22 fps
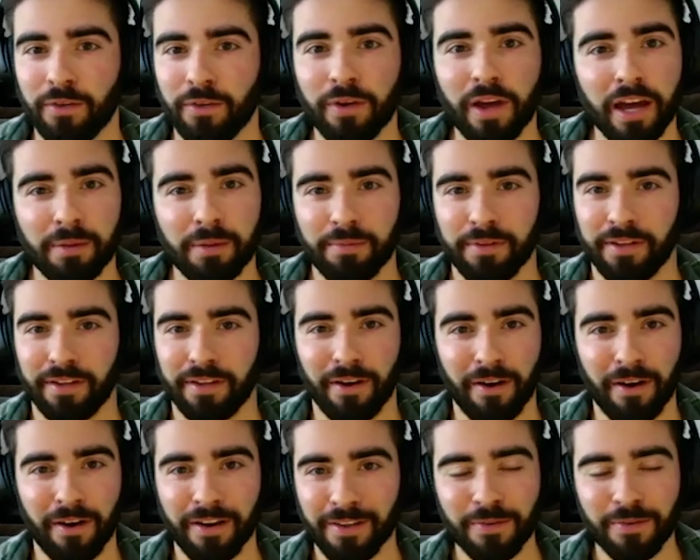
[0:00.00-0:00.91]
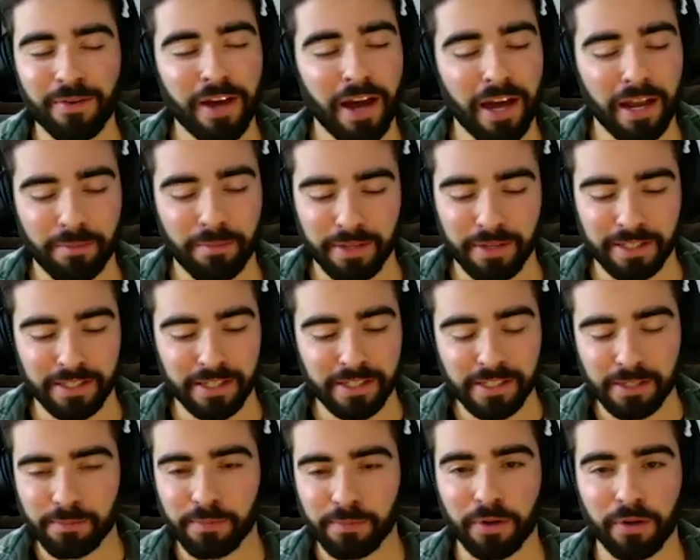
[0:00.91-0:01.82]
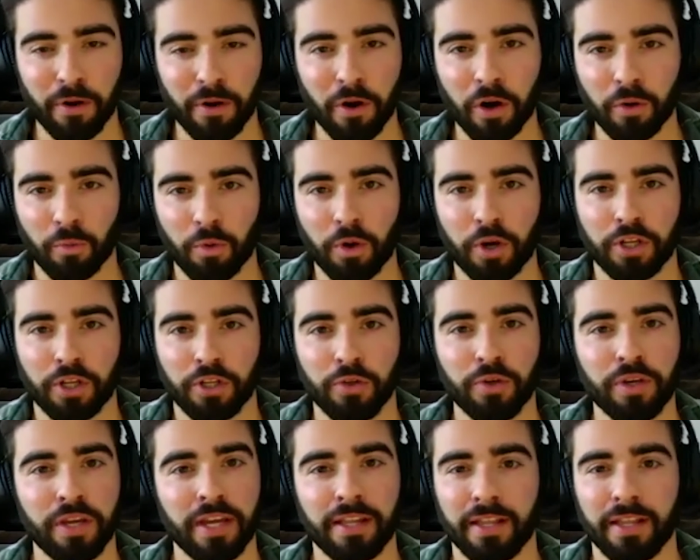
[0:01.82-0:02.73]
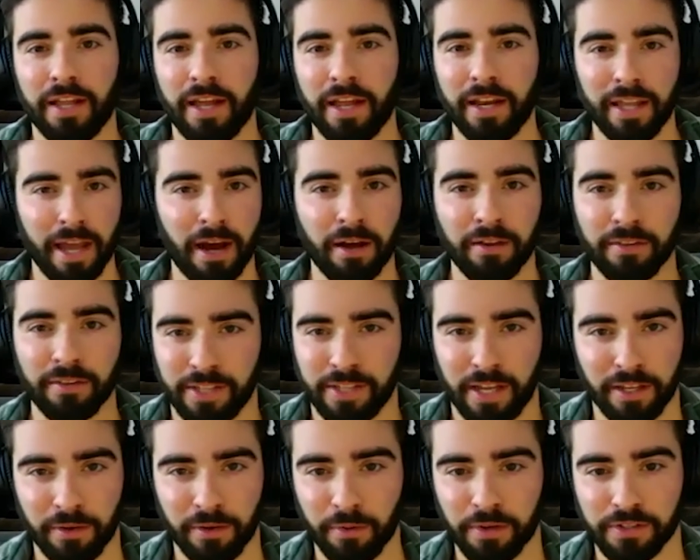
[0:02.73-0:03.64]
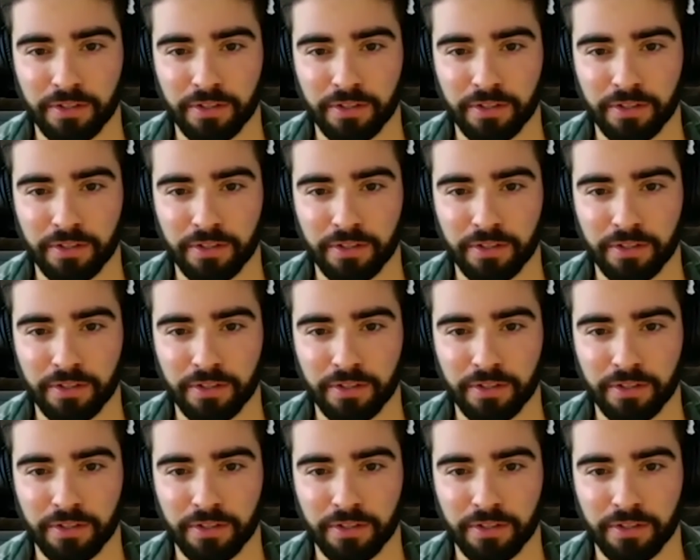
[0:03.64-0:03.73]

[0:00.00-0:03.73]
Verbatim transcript: you got to be you got to be disciplined, hardworking. You can't let any outside